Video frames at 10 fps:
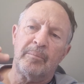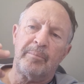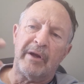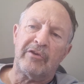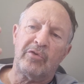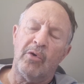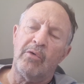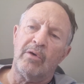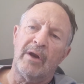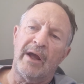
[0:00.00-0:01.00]

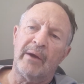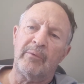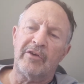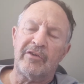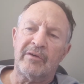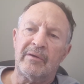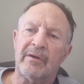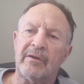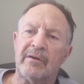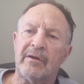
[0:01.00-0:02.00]
pictorial language in
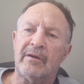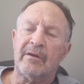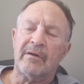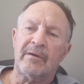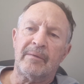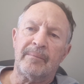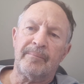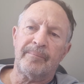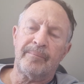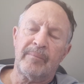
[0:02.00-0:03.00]
the
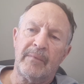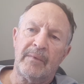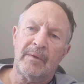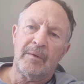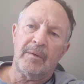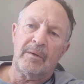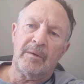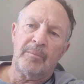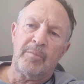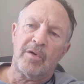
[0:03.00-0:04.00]

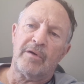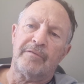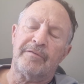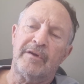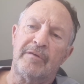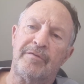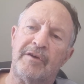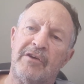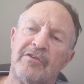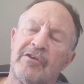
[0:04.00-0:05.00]
book of
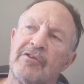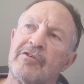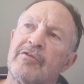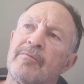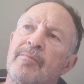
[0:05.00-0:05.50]
Ephesians,